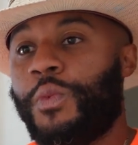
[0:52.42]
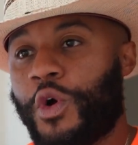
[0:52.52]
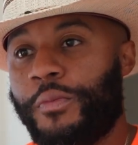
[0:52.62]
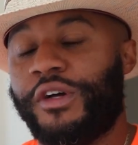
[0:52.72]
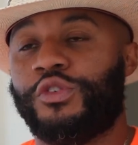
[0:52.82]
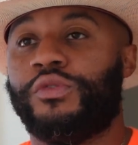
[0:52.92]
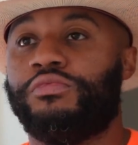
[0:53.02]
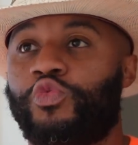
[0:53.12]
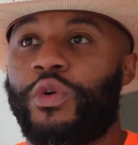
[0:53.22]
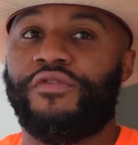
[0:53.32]
We're going to
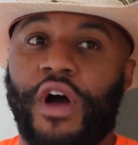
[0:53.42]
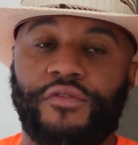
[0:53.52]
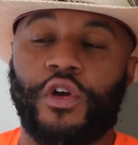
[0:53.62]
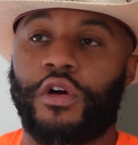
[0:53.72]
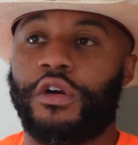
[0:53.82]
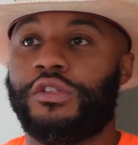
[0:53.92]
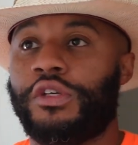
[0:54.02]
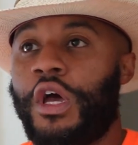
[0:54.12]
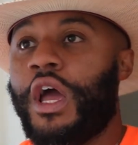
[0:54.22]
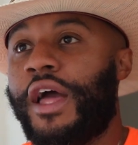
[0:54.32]
measure 25 yards.
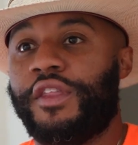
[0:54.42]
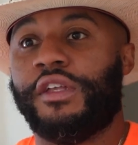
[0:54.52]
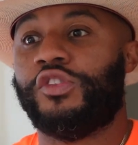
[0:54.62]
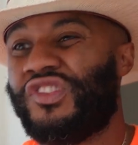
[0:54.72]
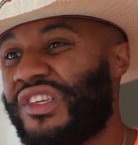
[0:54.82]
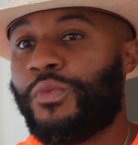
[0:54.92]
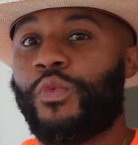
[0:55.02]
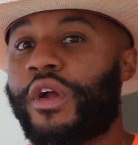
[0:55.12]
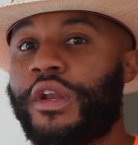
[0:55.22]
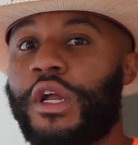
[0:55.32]
And then
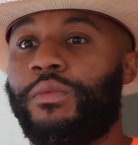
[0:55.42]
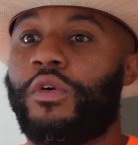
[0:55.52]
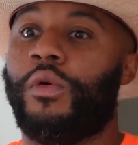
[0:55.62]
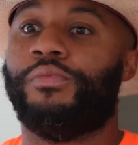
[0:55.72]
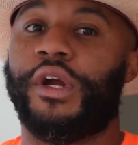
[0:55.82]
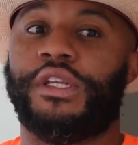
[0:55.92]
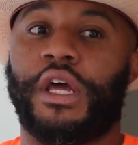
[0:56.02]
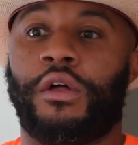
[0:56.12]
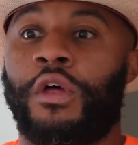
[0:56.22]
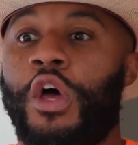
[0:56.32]
somewhere in here, we're going to break
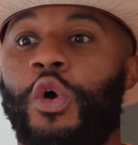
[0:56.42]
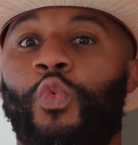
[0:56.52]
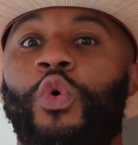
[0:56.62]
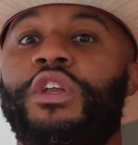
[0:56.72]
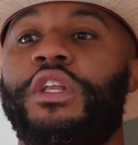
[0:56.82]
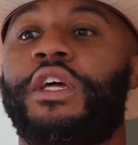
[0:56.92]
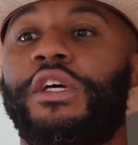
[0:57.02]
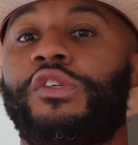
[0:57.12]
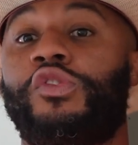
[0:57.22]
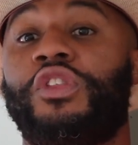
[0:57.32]
down what it
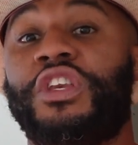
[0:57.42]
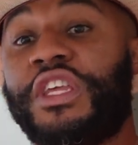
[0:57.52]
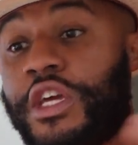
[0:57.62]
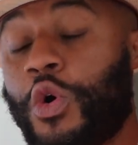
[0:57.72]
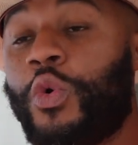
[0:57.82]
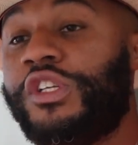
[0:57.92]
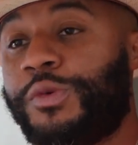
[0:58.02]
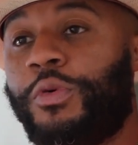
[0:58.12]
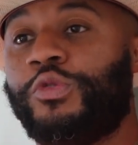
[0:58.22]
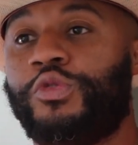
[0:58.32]
is the decoy is
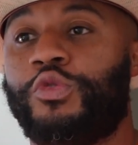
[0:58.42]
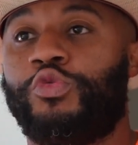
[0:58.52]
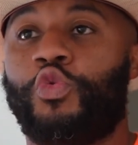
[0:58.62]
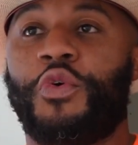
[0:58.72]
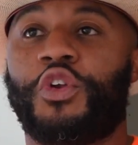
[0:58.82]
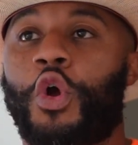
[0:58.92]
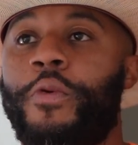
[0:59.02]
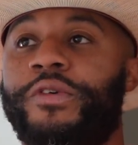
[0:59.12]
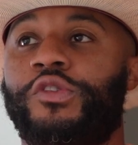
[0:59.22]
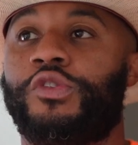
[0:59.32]
supposed to do to
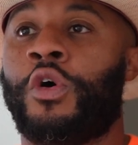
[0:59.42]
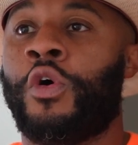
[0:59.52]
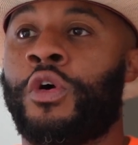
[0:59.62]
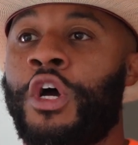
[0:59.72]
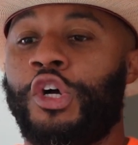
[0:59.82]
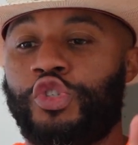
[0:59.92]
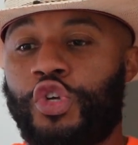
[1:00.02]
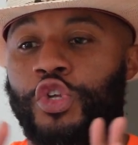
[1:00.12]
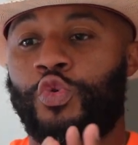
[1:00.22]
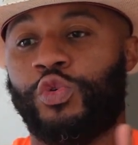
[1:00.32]
encourage the dog
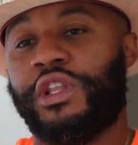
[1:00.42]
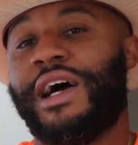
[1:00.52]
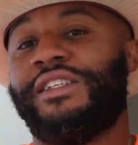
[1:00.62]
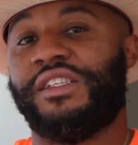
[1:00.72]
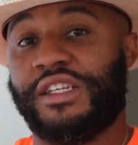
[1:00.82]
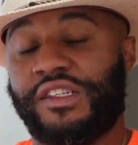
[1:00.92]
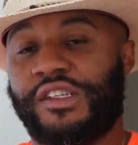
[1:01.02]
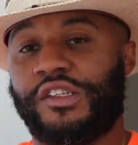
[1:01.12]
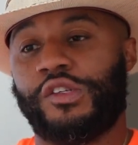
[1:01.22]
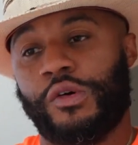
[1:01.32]
to utilize
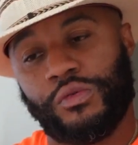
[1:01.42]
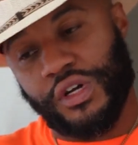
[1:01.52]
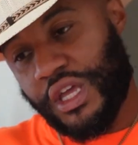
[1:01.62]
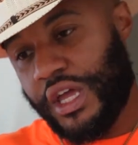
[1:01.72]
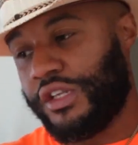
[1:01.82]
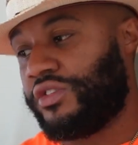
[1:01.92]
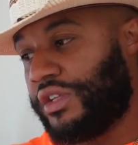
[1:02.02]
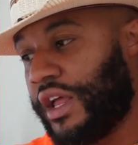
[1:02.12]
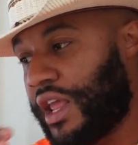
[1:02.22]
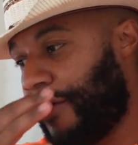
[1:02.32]
distance. So again,
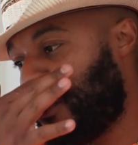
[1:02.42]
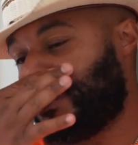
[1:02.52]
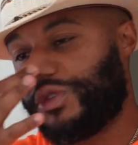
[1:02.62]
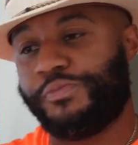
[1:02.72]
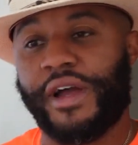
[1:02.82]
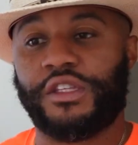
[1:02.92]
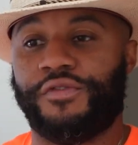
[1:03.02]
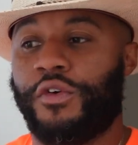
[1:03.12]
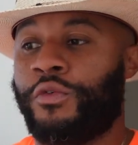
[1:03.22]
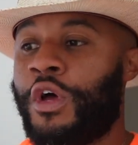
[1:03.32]
Stan gave us
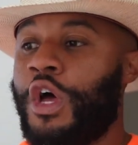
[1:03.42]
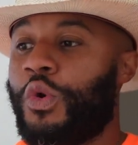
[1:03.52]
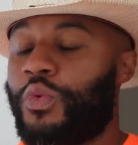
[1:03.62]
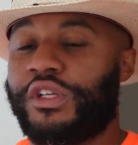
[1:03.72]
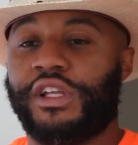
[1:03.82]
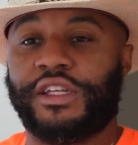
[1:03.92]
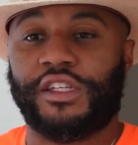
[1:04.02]
perspective on what it's like